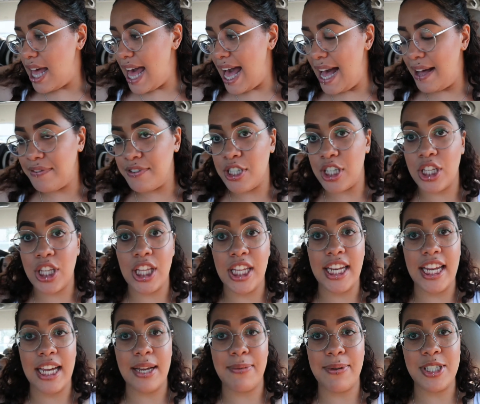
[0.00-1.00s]
After
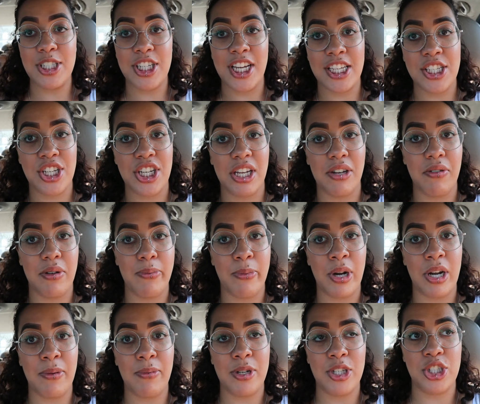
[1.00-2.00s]
cleaning a bunch yesterday, we
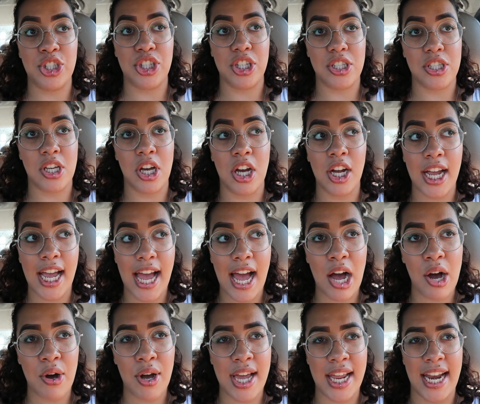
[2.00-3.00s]
pretty much just hung
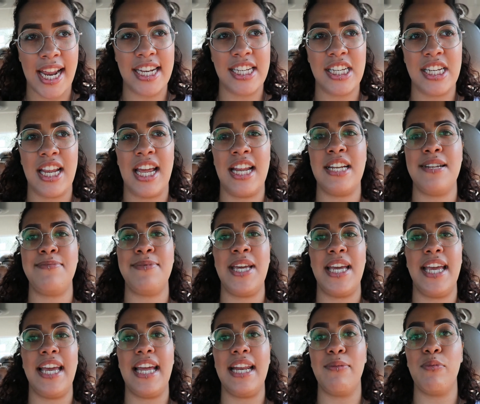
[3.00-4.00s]
out, and I didn't end up
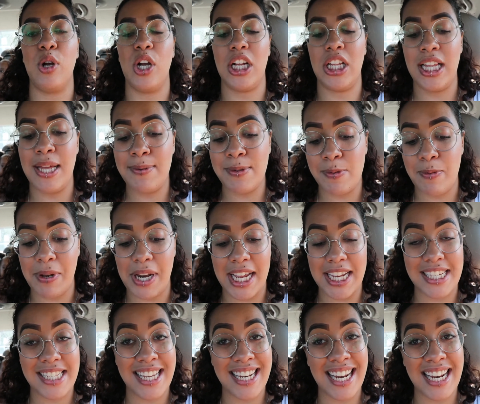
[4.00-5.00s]
taking any more clips, but I
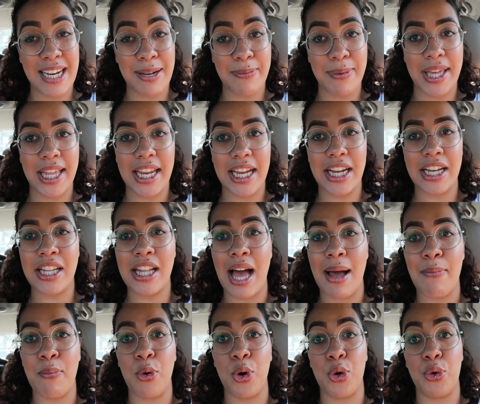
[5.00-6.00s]
did end up getting a
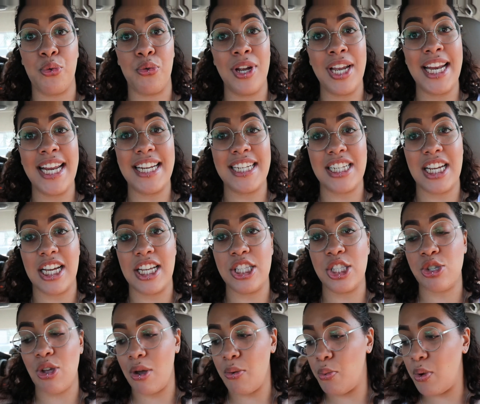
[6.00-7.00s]
lot more reading done,
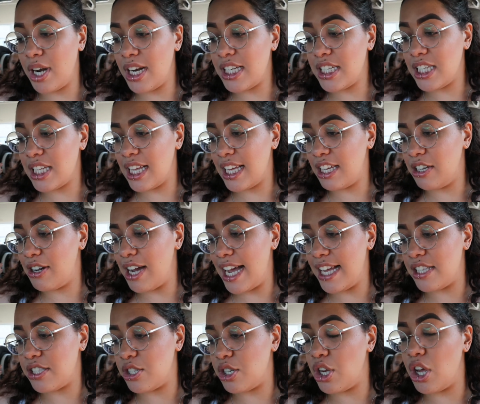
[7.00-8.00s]
so I wanted to let you
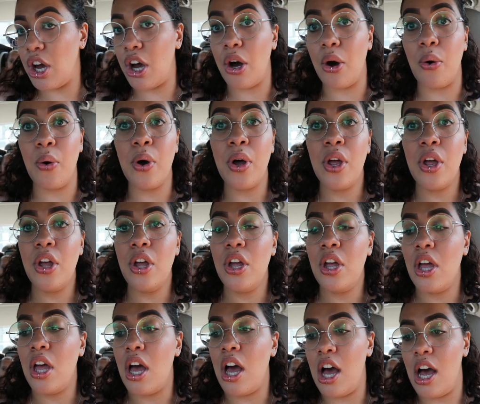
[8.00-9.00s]
guys know
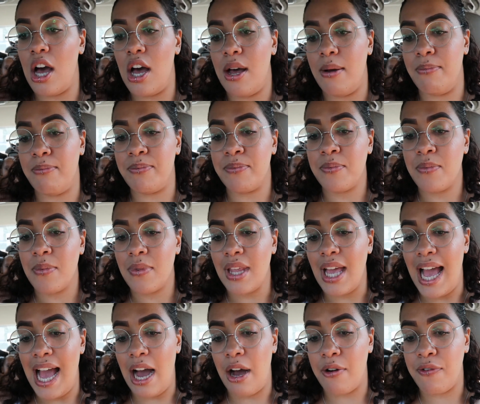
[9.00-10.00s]

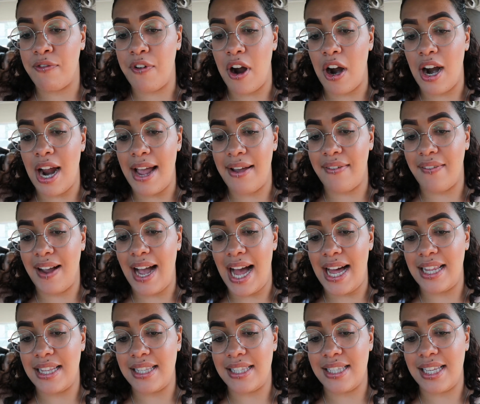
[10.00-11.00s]
how far I've
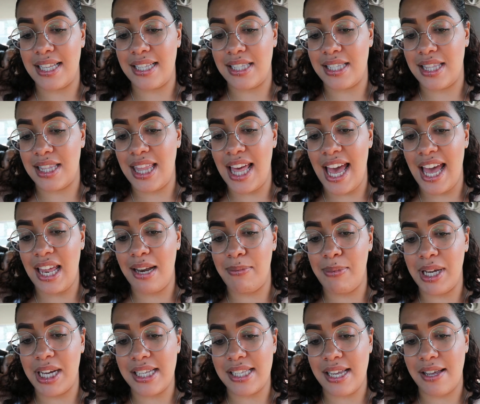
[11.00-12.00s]
gotten since then,
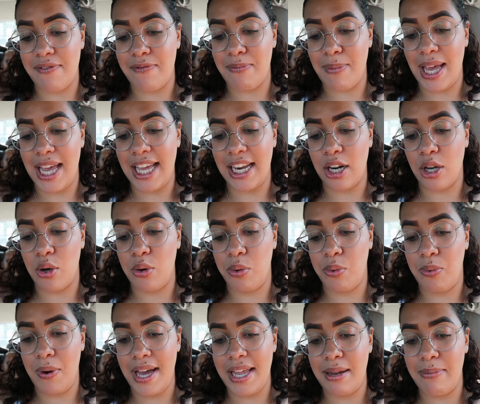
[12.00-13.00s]
because I've made
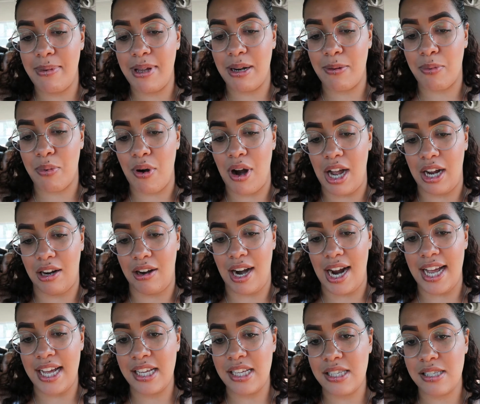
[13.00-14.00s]
quite a bit of
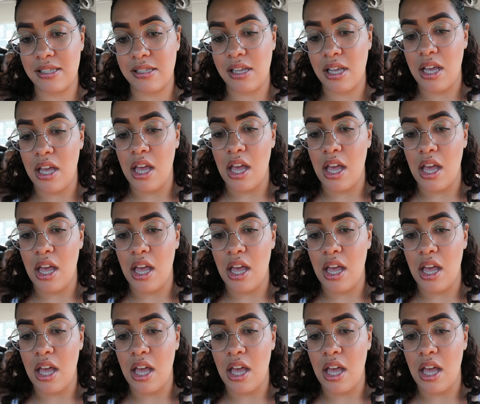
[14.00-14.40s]
progress.